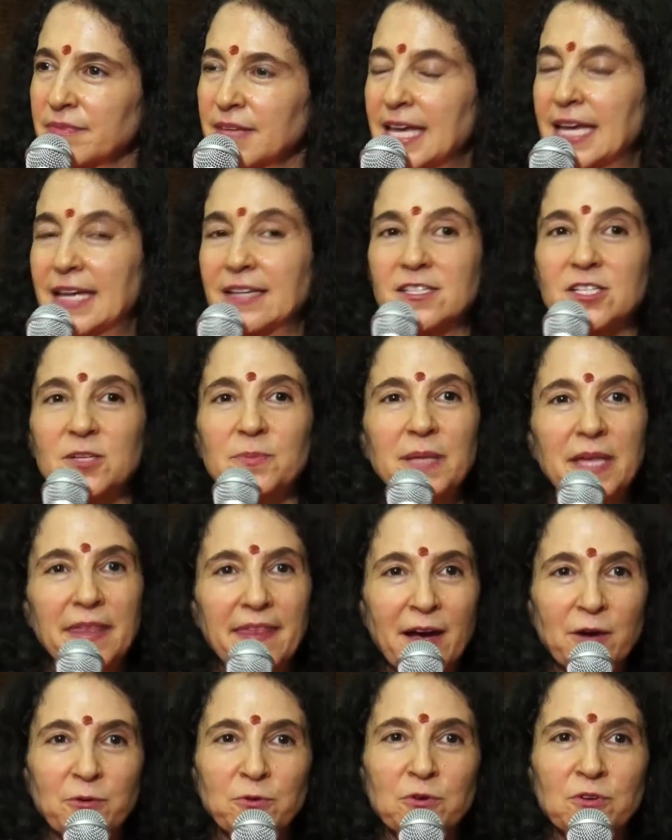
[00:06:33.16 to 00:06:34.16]
He gets to play
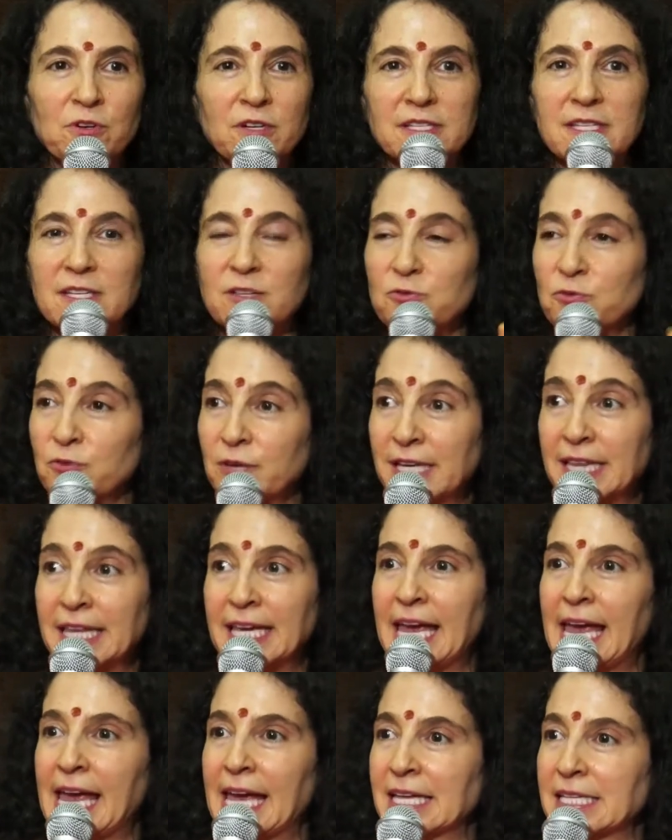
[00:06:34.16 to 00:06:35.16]
that role because he's
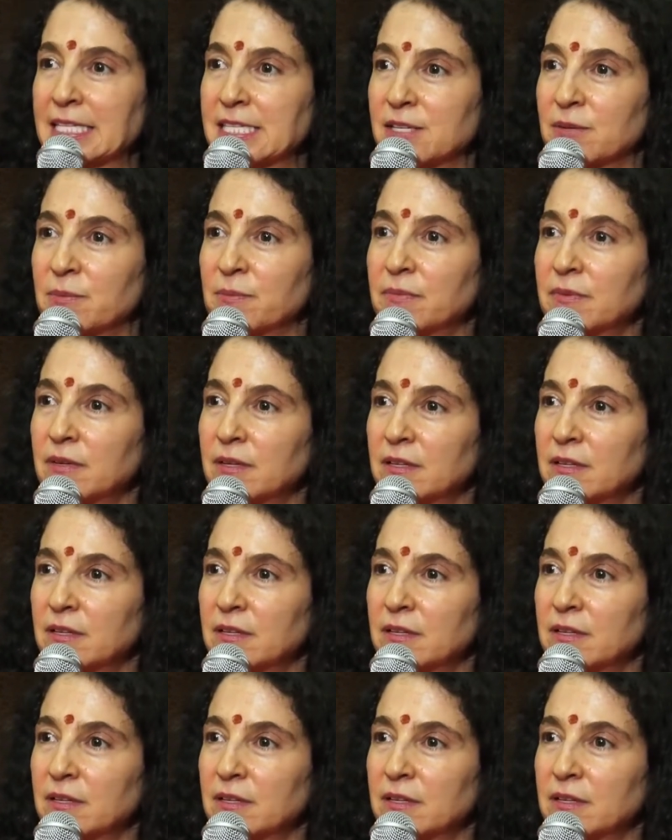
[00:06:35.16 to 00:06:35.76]
really handsome.